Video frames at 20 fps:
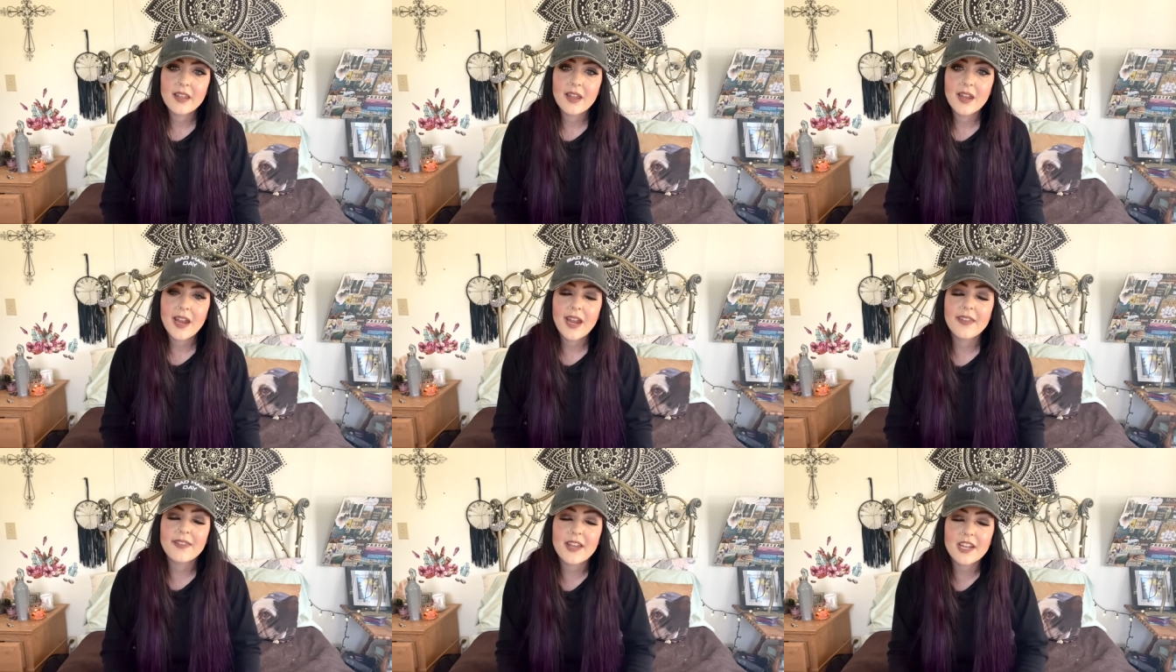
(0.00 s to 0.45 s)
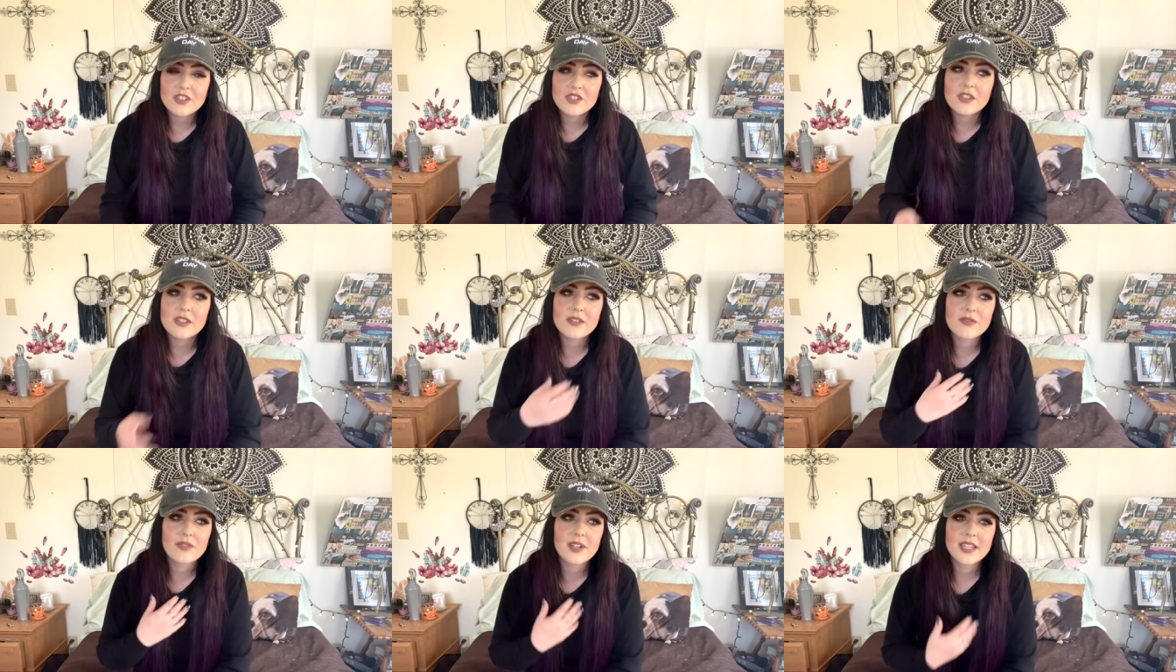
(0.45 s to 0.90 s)
And that
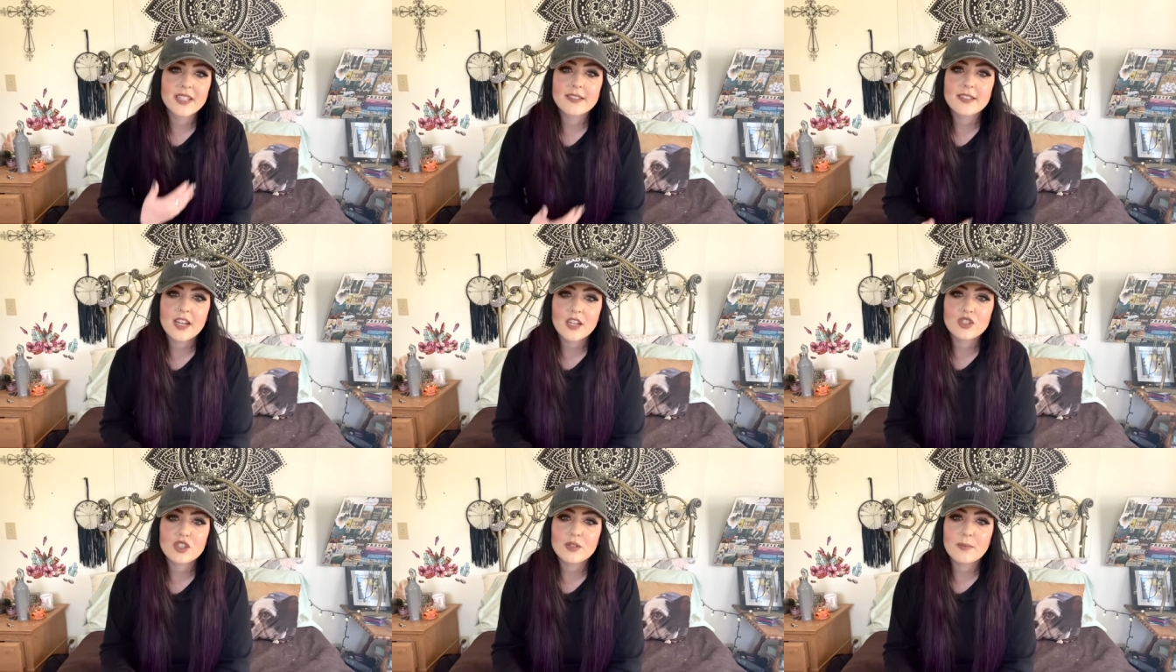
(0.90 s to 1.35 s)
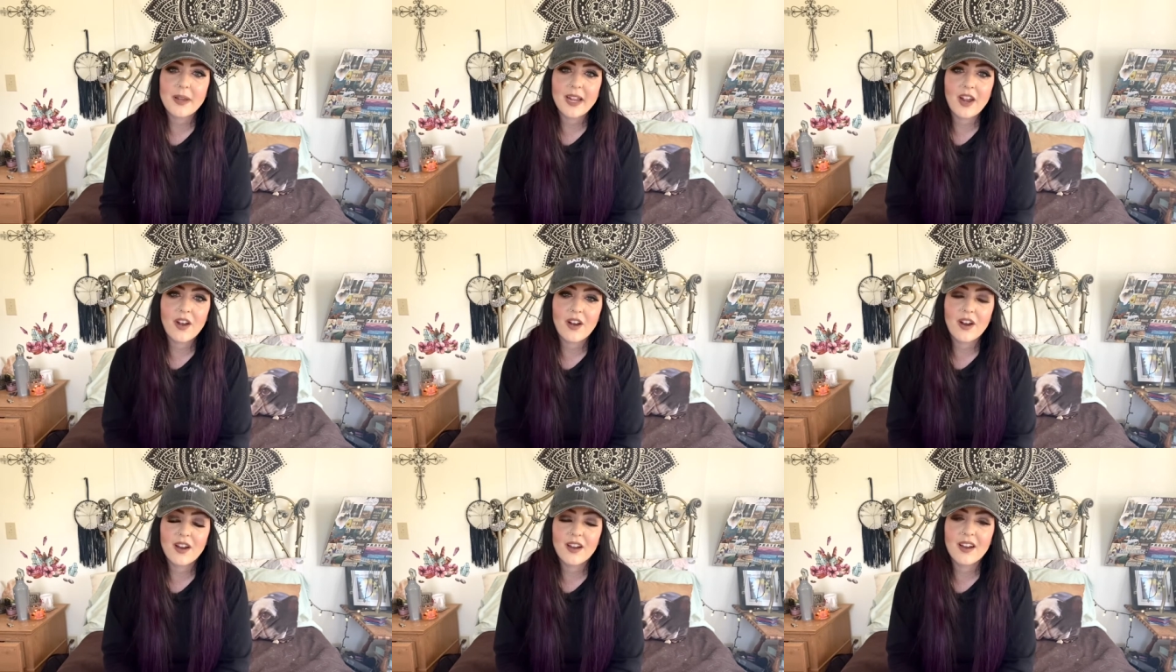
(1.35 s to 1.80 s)
just really touched my
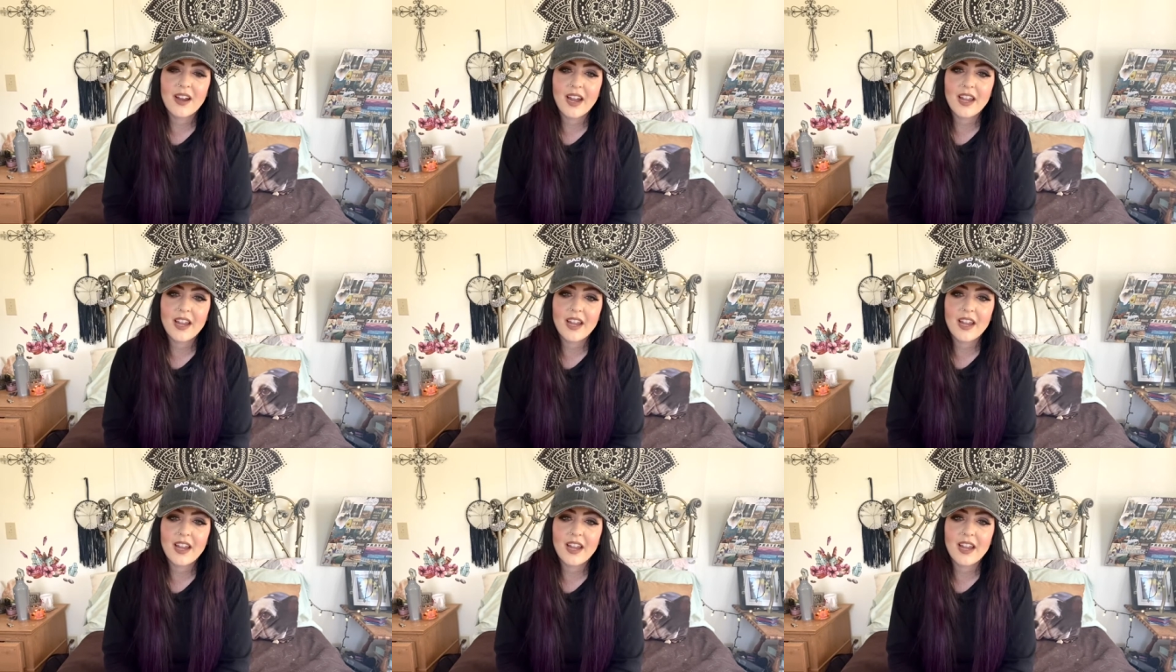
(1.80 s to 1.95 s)
heart.